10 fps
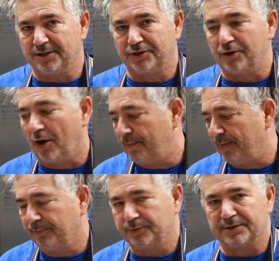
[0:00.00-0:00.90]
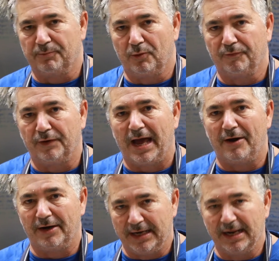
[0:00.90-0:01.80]
stop and put some more
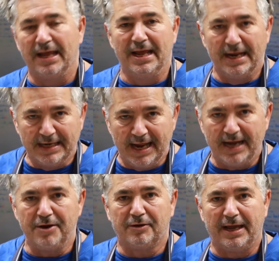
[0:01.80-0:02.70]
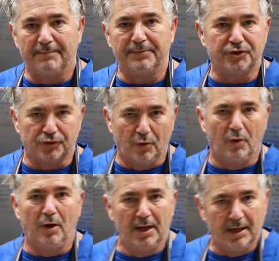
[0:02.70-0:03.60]
flour in it. Then you can be
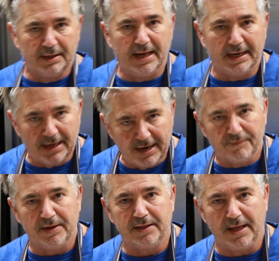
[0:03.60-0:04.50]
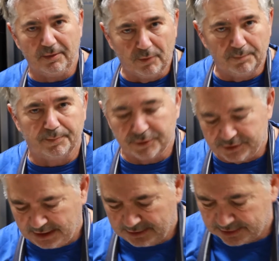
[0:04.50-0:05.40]
sure that everything will
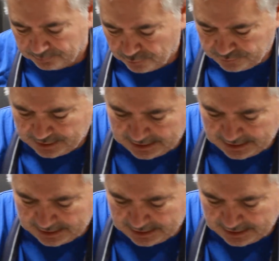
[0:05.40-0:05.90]
proceed smoothly.